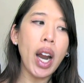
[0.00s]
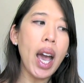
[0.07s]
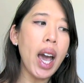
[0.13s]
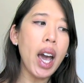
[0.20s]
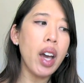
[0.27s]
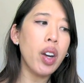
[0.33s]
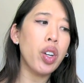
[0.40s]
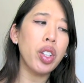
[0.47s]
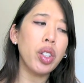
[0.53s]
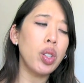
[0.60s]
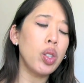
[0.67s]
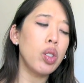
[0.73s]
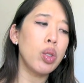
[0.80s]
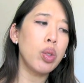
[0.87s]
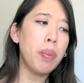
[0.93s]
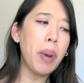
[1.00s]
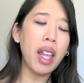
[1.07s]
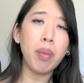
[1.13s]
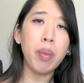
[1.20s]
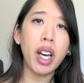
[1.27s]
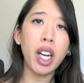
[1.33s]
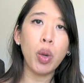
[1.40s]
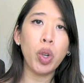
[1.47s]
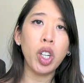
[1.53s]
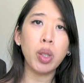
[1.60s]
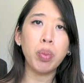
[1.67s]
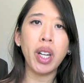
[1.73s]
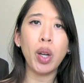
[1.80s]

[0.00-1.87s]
had or used Bath and Body Works,